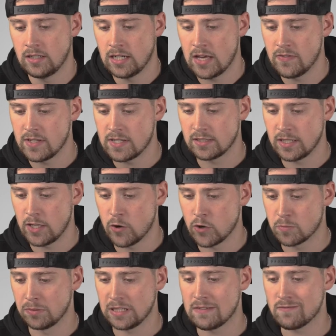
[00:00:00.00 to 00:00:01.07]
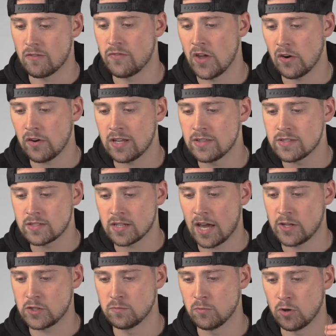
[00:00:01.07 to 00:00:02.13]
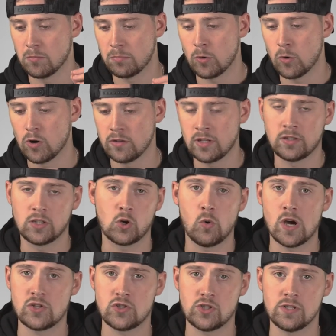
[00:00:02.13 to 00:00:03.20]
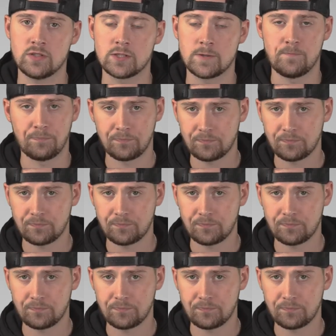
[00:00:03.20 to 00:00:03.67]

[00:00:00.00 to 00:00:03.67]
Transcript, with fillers: And these leaders believe that their insight is more important than the questions